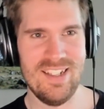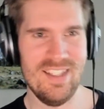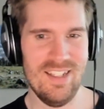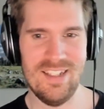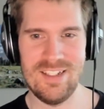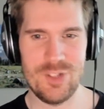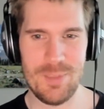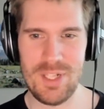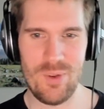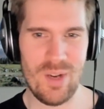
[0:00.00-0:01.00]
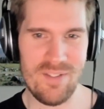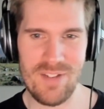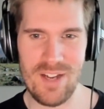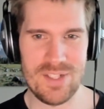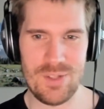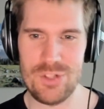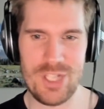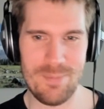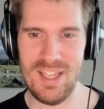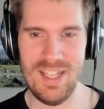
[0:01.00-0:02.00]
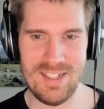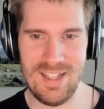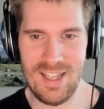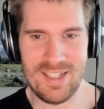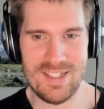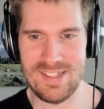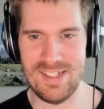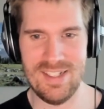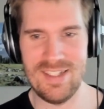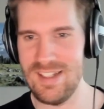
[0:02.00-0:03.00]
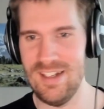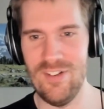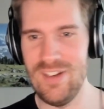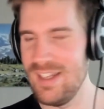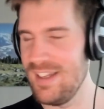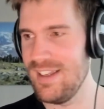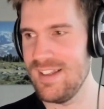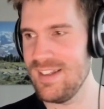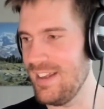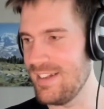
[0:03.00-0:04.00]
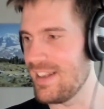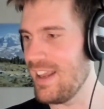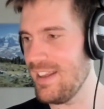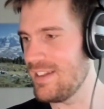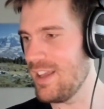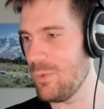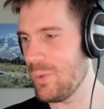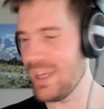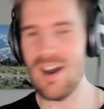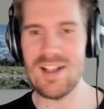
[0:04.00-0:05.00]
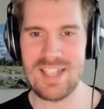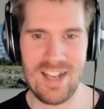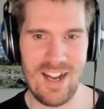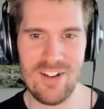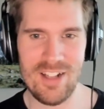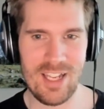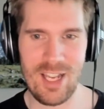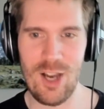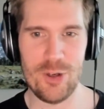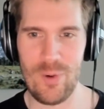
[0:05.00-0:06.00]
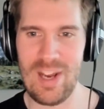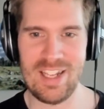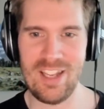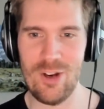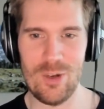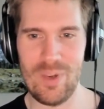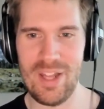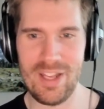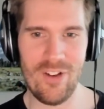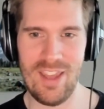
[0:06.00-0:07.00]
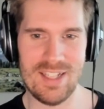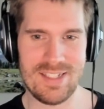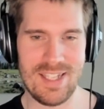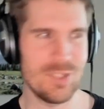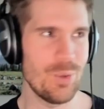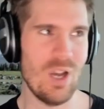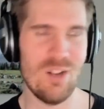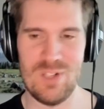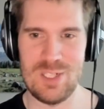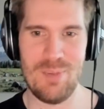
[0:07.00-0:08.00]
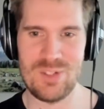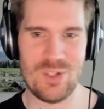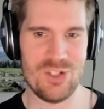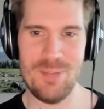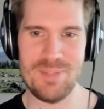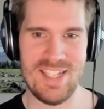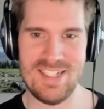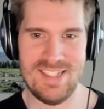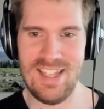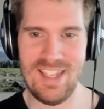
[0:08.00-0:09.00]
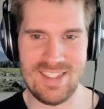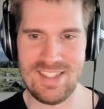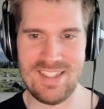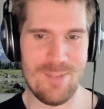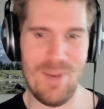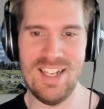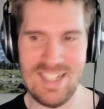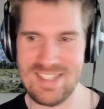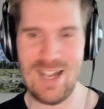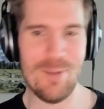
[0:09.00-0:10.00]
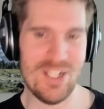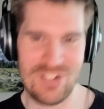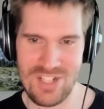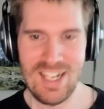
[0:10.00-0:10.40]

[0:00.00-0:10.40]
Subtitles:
GPT 3.5 is so cheap that like it doesn't, we costed it out at like $100,000 a year, and we're like, okay, that's like 2 conference sponsorships. That's like, come on, that's not much.